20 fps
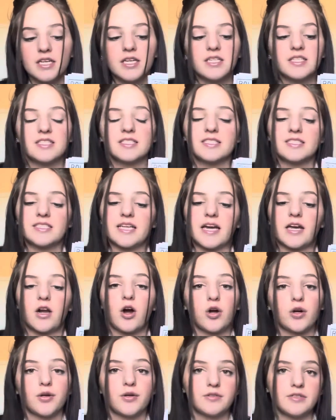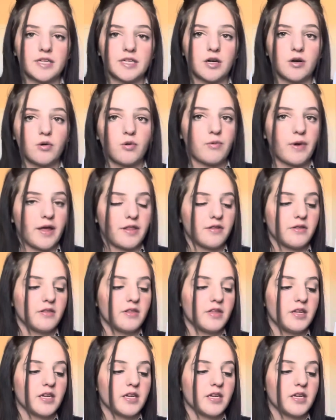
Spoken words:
to stay at our hotel rather than a